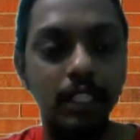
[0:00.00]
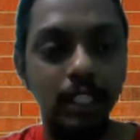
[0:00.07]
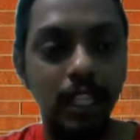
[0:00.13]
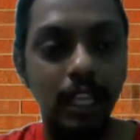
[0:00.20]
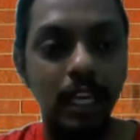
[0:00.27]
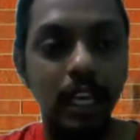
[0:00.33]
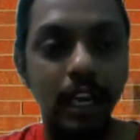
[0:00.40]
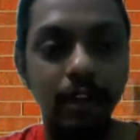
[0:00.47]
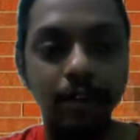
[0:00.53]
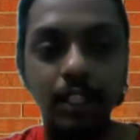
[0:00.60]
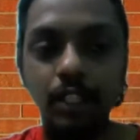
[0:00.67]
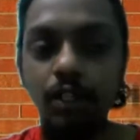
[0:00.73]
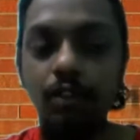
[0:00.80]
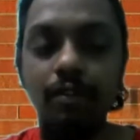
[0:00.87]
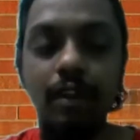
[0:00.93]
the
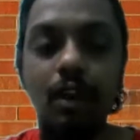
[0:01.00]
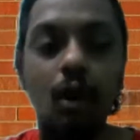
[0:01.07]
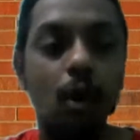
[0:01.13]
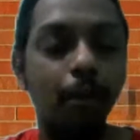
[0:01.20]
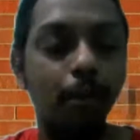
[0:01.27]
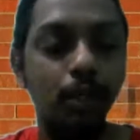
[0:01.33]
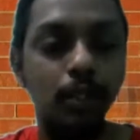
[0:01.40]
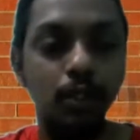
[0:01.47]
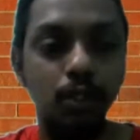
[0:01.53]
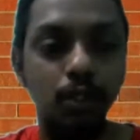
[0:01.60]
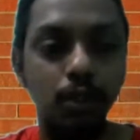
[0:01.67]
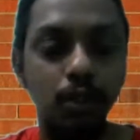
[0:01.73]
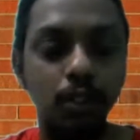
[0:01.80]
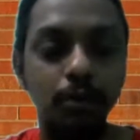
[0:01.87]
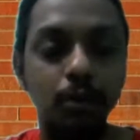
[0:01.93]
derivation of an open
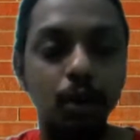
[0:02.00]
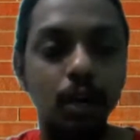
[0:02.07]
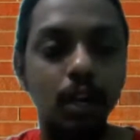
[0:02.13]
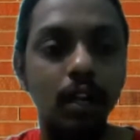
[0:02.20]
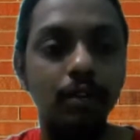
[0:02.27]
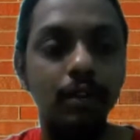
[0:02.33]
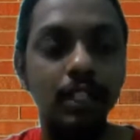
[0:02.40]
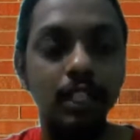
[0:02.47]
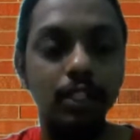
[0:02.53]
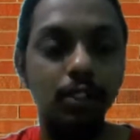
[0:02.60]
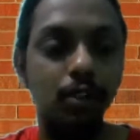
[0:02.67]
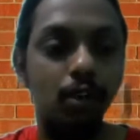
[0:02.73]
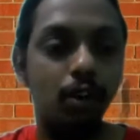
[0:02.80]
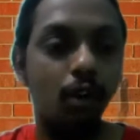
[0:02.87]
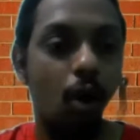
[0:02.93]
source product which is
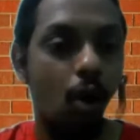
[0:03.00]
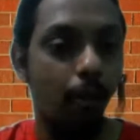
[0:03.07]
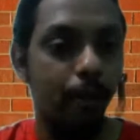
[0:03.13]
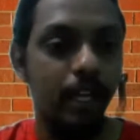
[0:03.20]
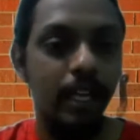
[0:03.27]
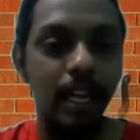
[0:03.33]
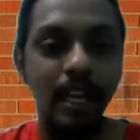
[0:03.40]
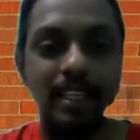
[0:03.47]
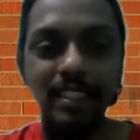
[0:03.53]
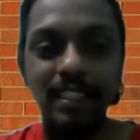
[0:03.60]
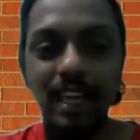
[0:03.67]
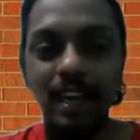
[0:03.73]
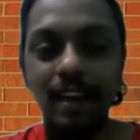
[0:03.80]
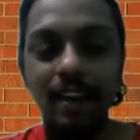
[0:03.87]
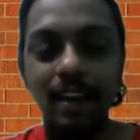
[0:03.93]
called OpenGats,
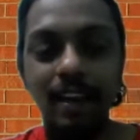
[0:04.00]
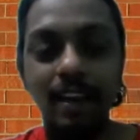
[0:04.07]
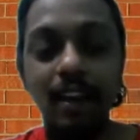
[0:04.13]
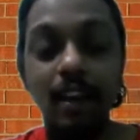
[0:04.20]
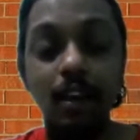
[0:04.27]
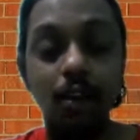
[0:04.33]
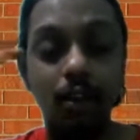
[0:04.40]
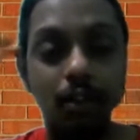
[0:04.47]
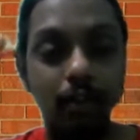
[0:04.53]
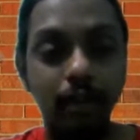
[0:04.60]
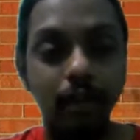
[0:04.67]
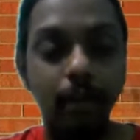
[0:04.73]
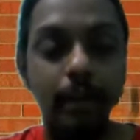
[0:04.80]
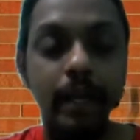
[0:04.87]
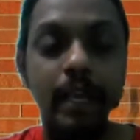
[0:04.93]
and you
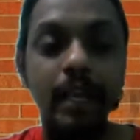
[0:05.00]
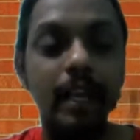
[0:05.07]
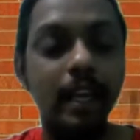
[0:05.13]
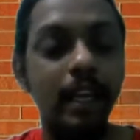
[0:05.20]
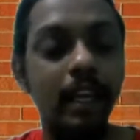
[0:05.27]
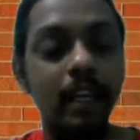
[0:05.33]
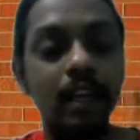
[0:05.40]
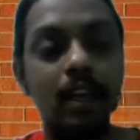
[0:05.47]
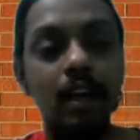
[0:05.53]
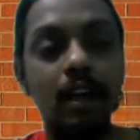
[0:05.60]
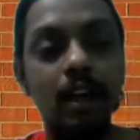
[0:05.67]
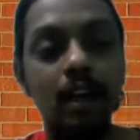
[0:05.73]
will be getting